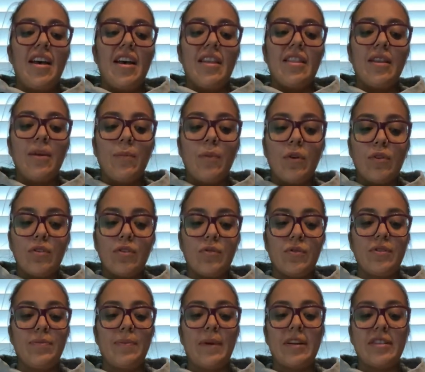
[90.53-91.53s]
the most
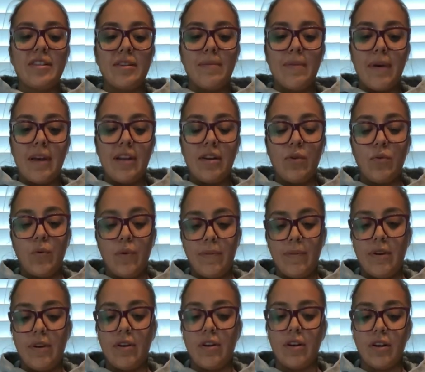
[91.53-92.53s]
respected men and
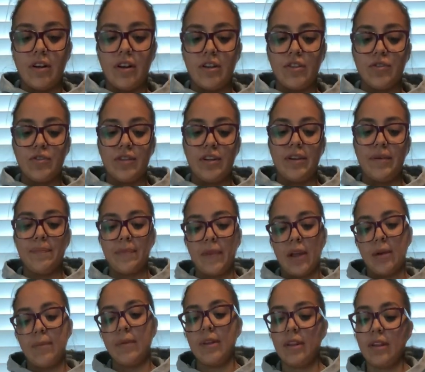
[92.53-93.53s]
women in our country. I
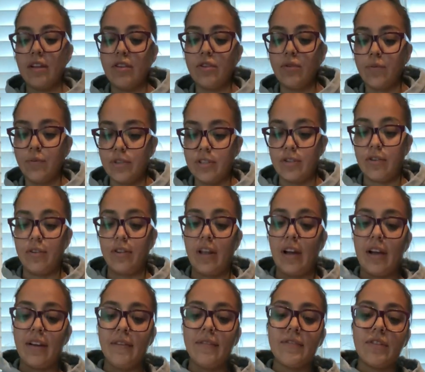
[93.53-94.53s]
mean, they do risk their
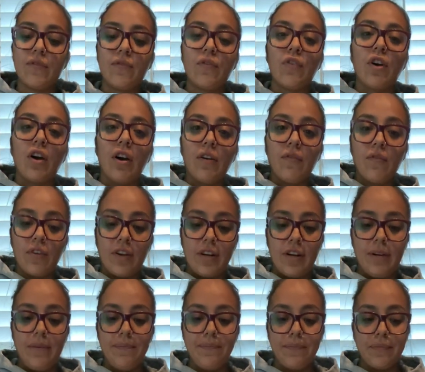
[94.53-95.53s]
lives for our
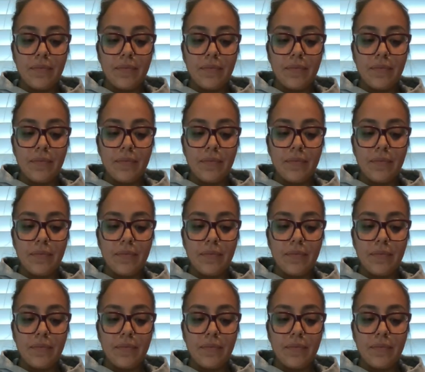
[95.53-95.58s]
freedom.